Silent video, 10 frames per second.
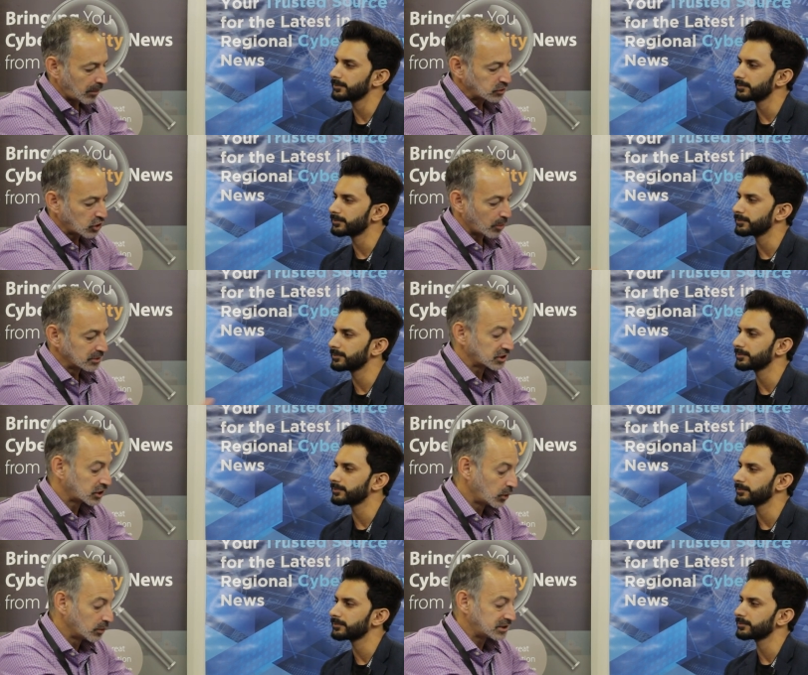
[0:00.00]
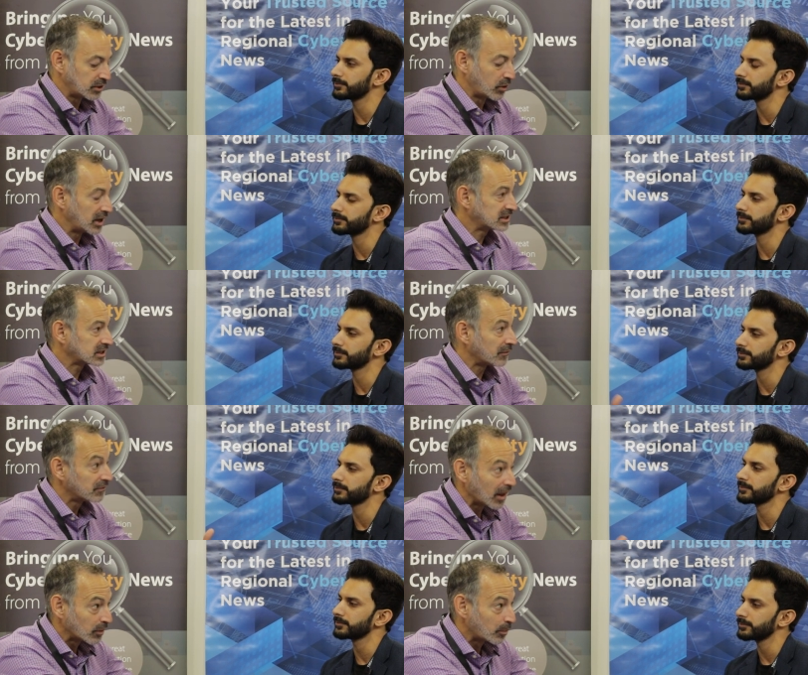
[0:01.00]
Speaker 1: the most common security risks
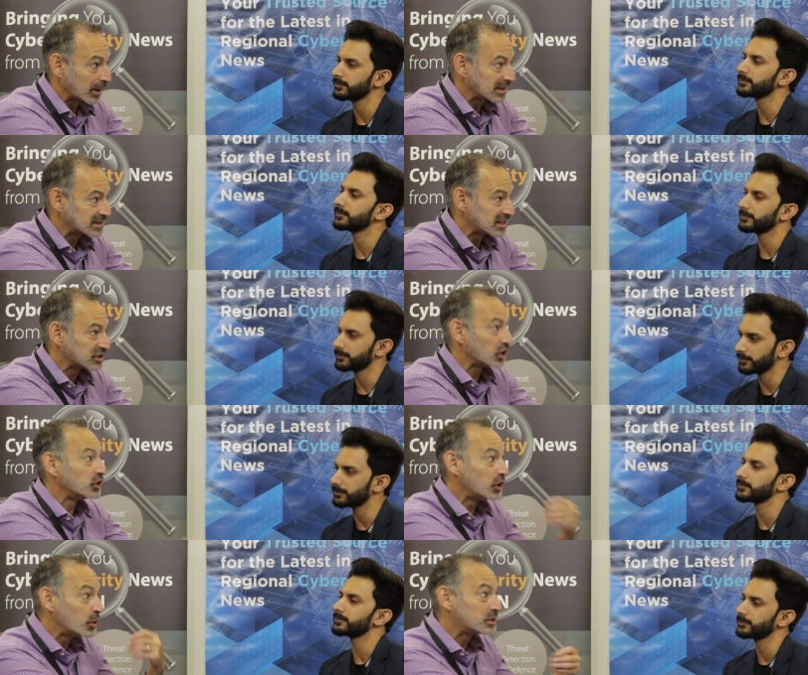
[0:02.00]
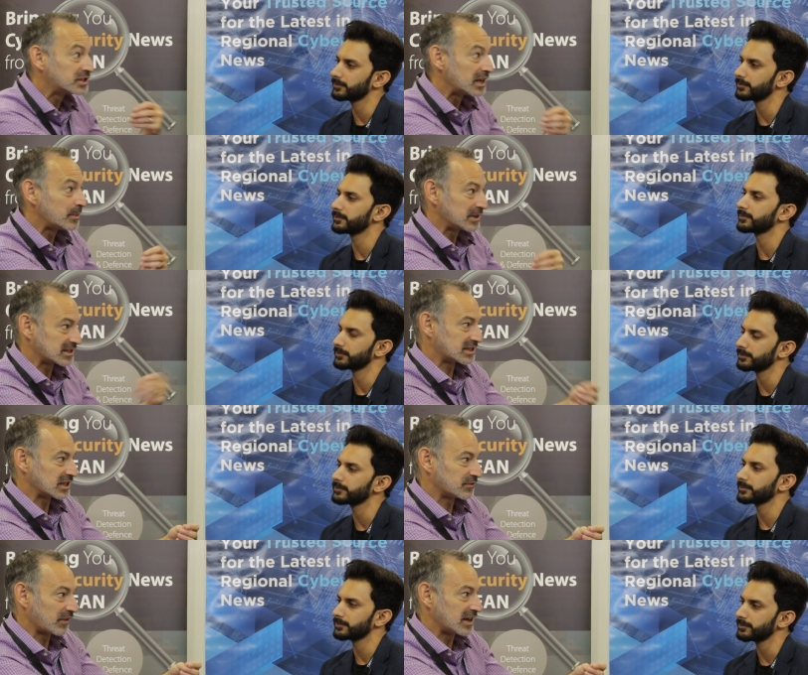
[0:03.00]
and vulnerabilities that you see
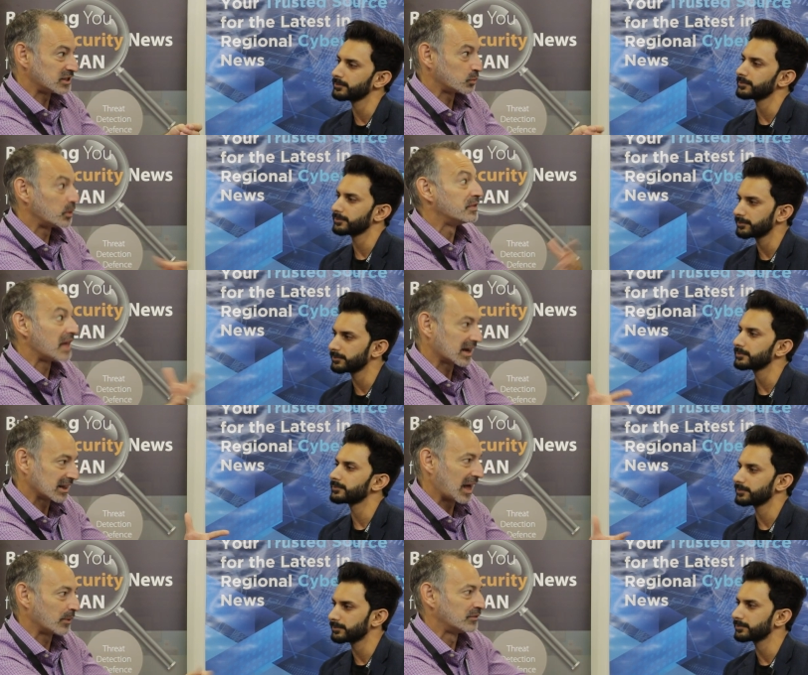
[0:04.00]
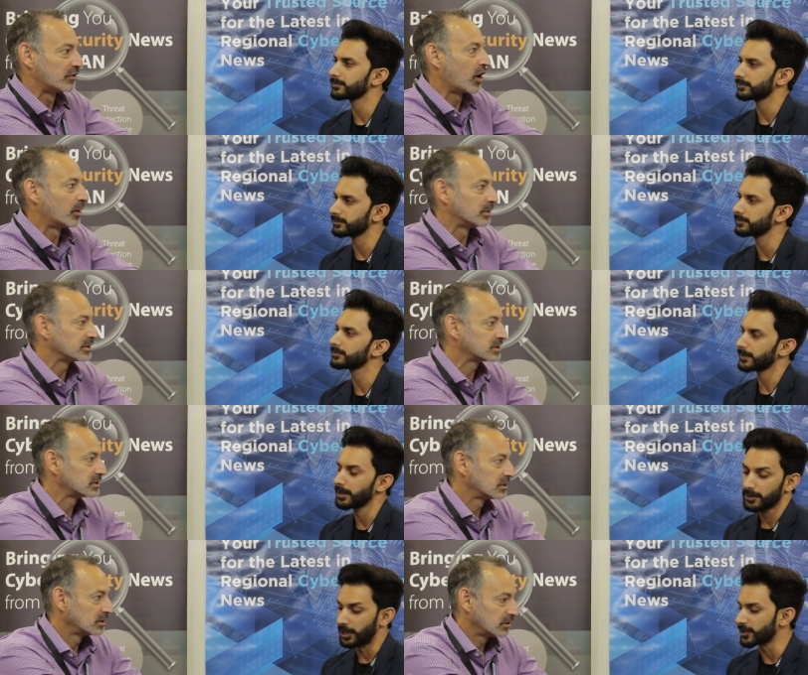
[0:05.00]
businesses face with their cloud environments?
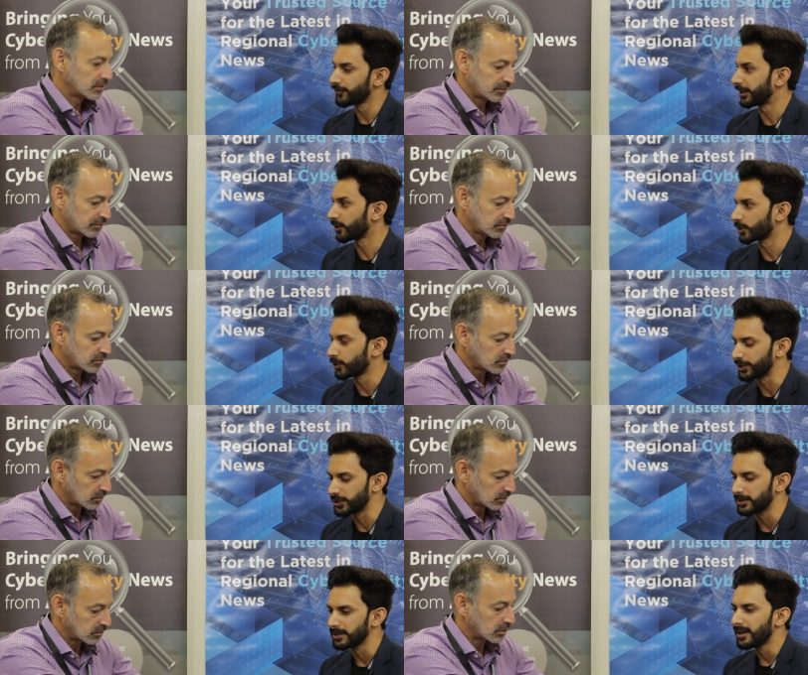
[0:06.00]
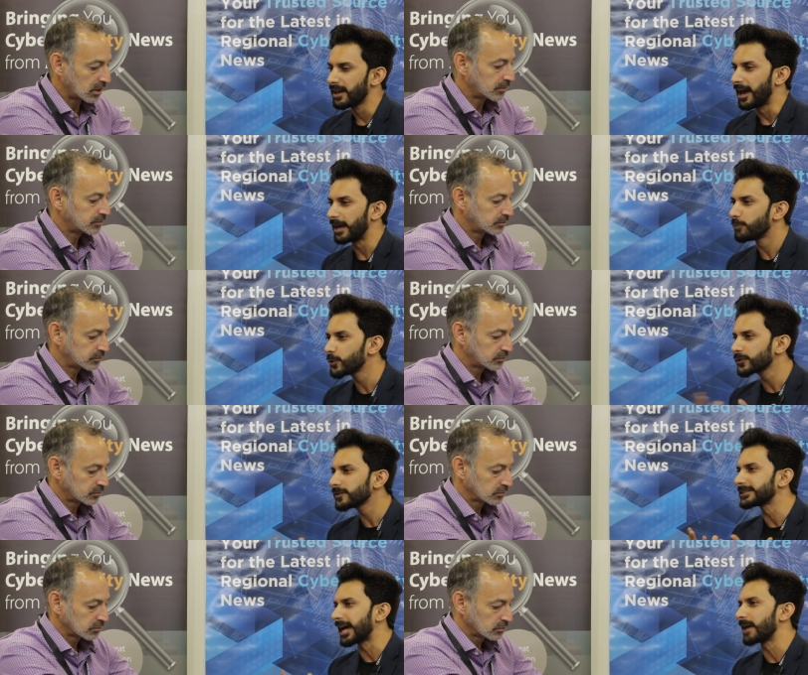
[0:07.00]
Speaker 2: That's a very good question. And most of
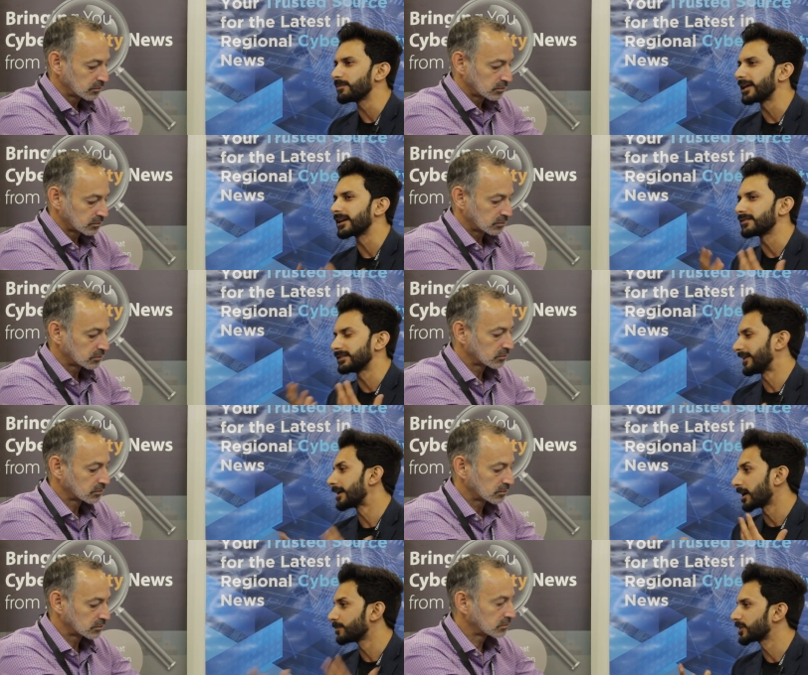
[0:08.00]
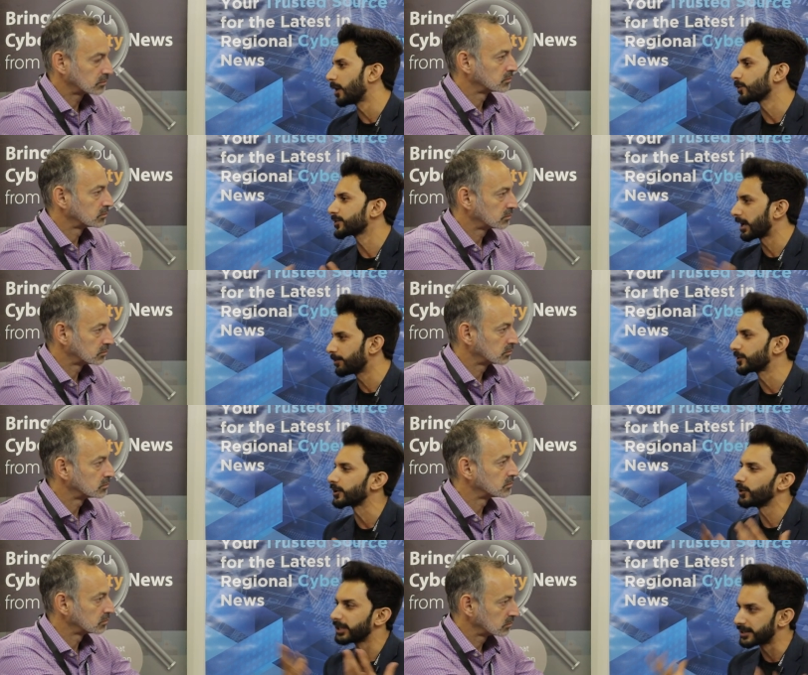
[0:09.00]
the time, like when it comes down to
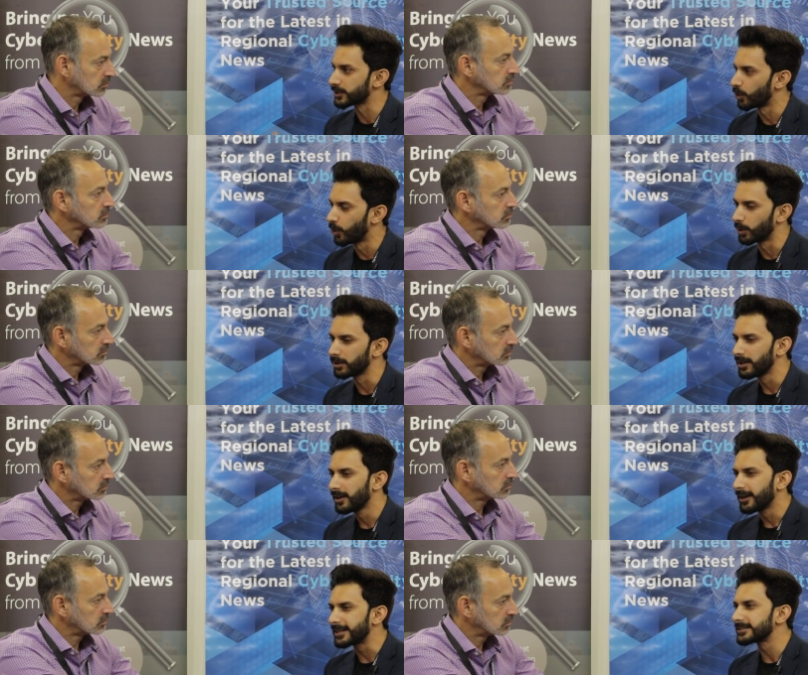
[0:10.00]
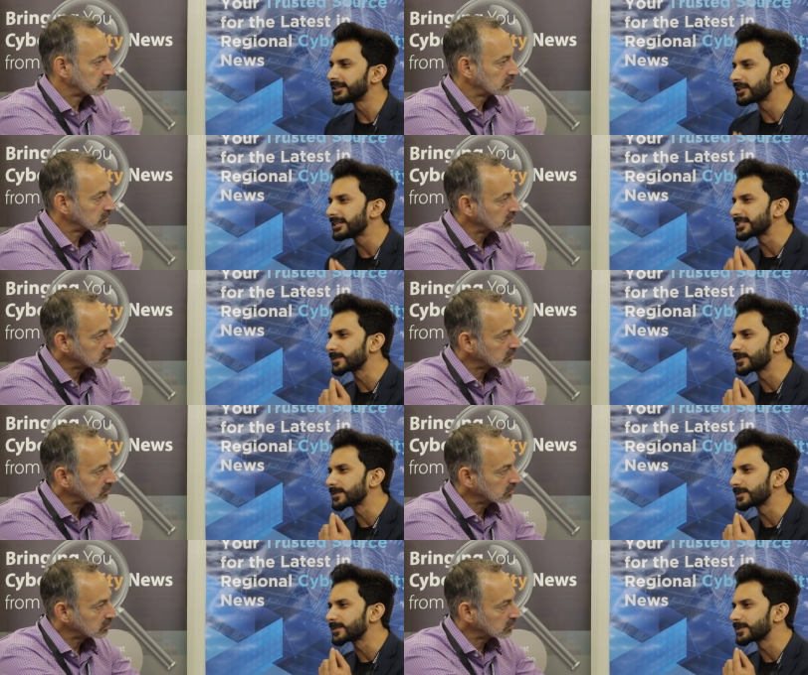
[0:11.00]
cybersecurity as a whole, it's literally